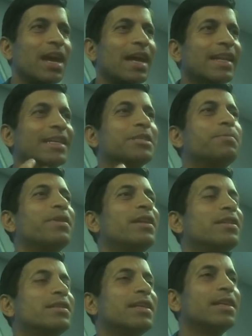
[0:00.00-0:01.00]
and
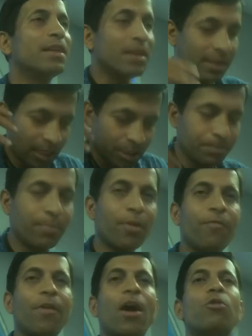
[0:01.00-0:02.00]
experiencing this
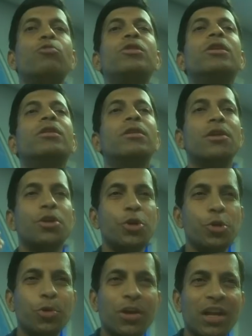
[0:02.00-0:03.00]
profound
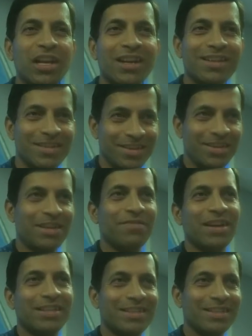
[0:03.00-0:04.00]
nuclear
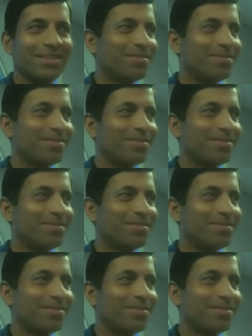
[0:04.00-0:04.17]
device?